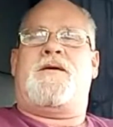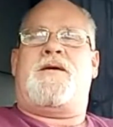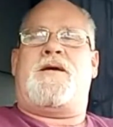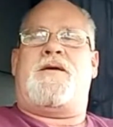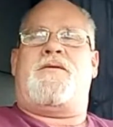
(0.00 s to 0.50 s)

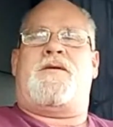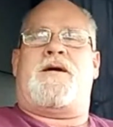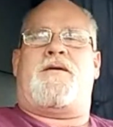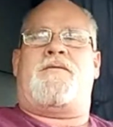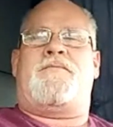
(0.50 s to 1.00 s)
Hey,
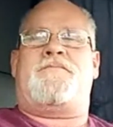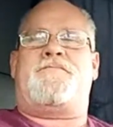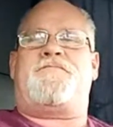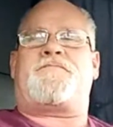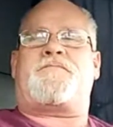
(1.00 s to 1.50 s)
Hudal,
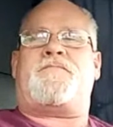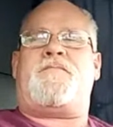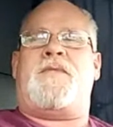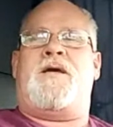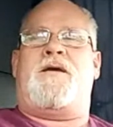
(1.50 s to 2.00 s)

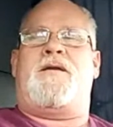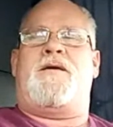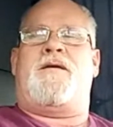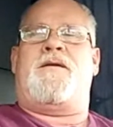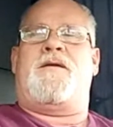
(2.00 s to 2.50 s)
how you
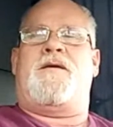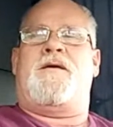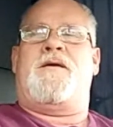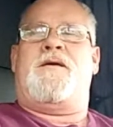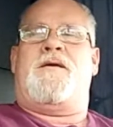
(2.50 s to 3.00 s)
doing?
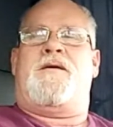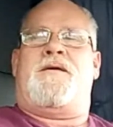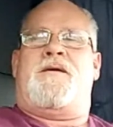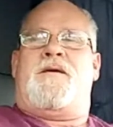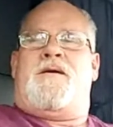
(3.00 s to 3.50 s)

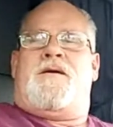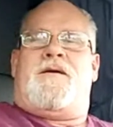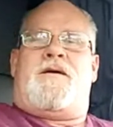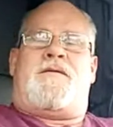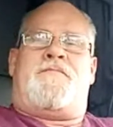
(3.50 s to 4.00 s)

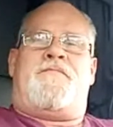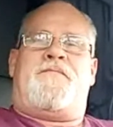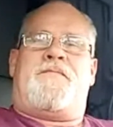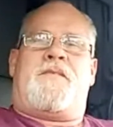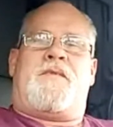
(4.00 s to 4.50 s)
Um,
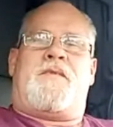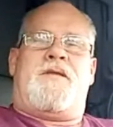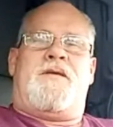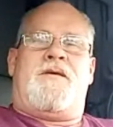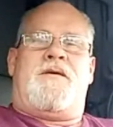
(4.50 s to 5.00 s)

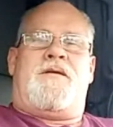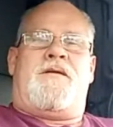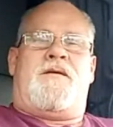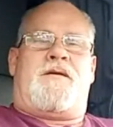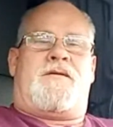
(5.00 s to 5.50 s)

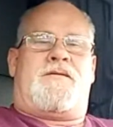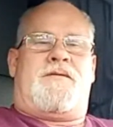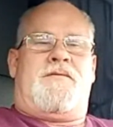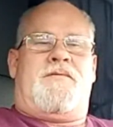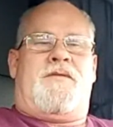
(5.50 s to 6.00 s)
like
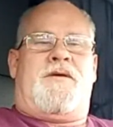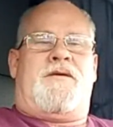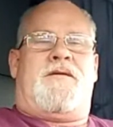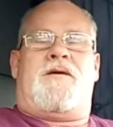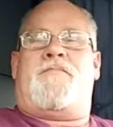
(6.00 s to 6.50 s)
the
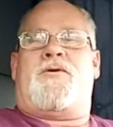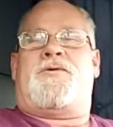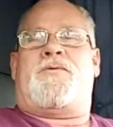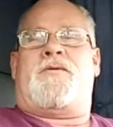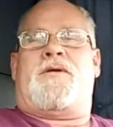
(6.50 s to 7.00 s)
lumber
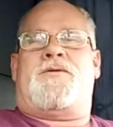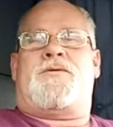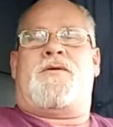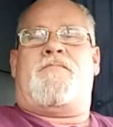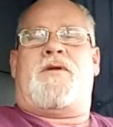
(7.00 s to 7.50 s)
shortage,
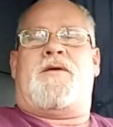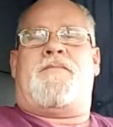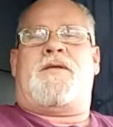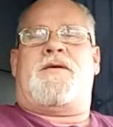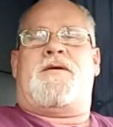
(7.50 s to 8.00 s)
they're
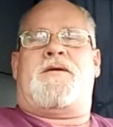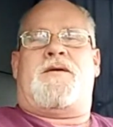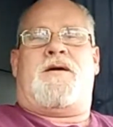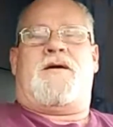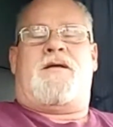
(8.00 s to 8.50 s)
blaming a
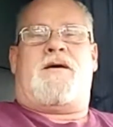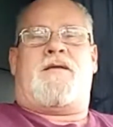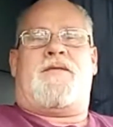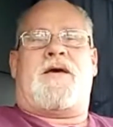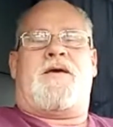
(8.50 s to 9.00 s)
lot
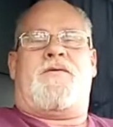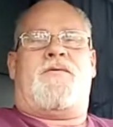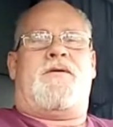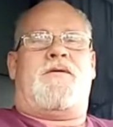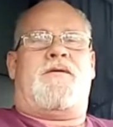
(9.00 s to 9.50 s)
of that
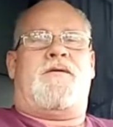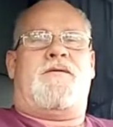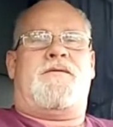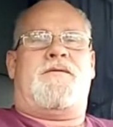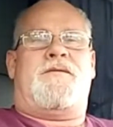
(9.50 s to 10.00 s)
on
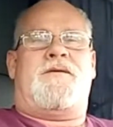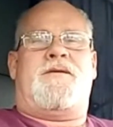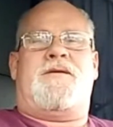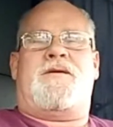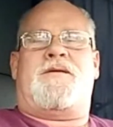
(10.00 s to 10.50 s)

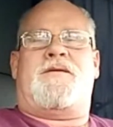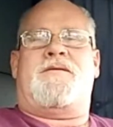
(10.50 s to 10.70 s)
the